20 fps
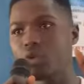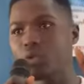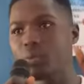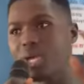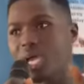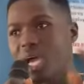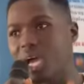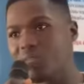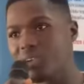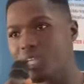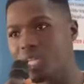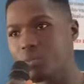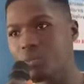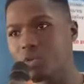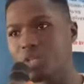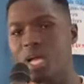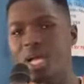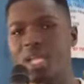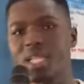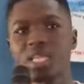will be
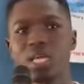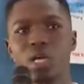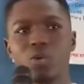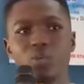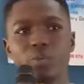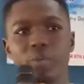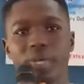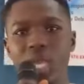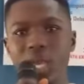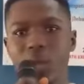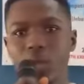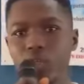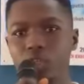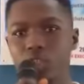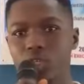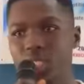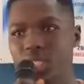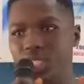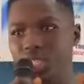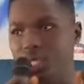available, and they will be able
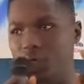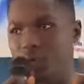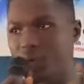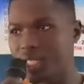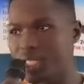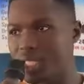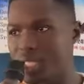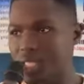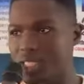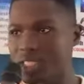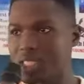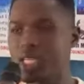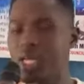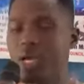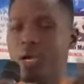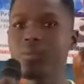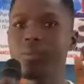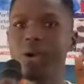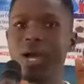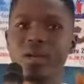to deal with things
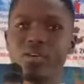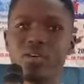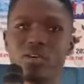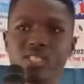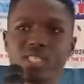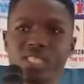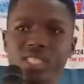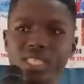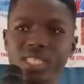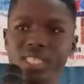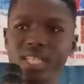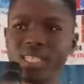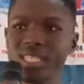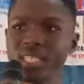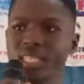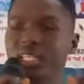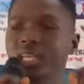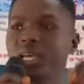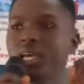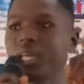by
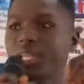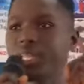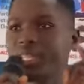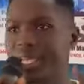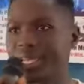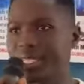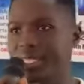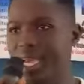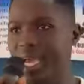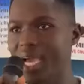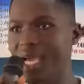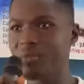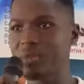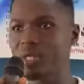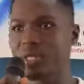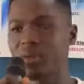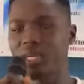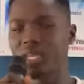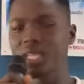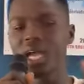considering the time
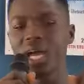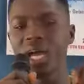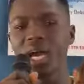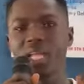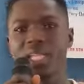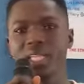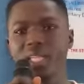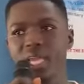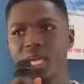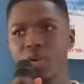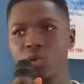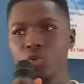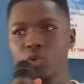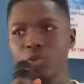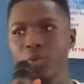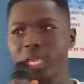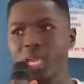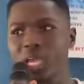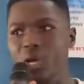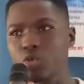limit, and they
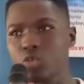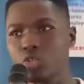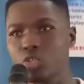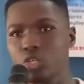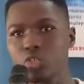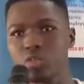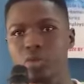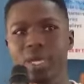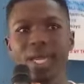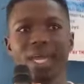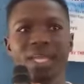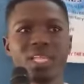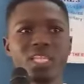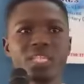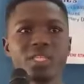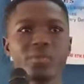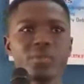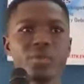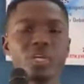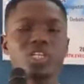will be able to do
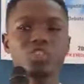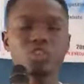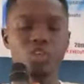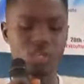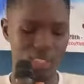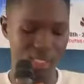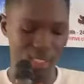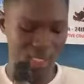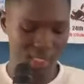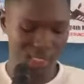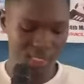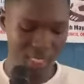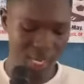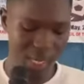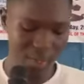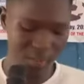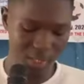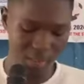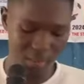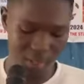anything based on
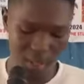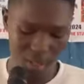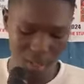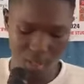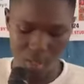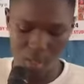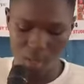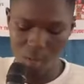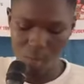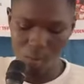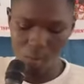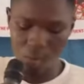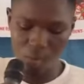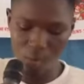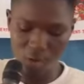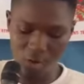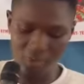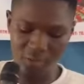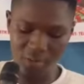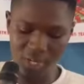time limit.
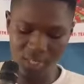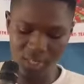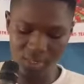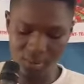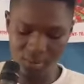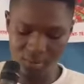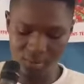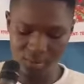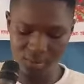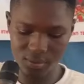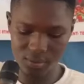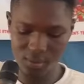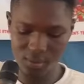Moving